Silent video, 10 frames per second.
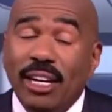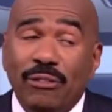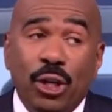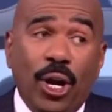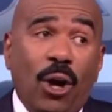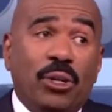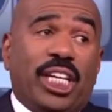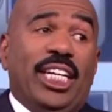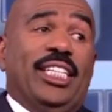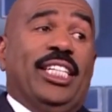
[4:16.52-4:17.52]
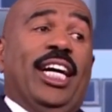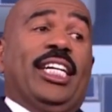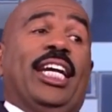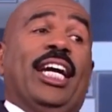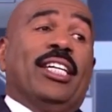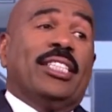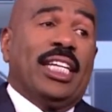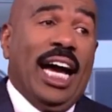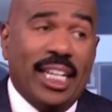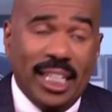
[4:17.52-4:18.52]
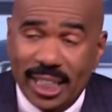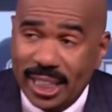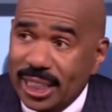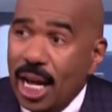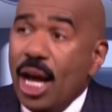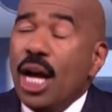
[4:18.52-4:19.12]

If you don't get nothing else out of this,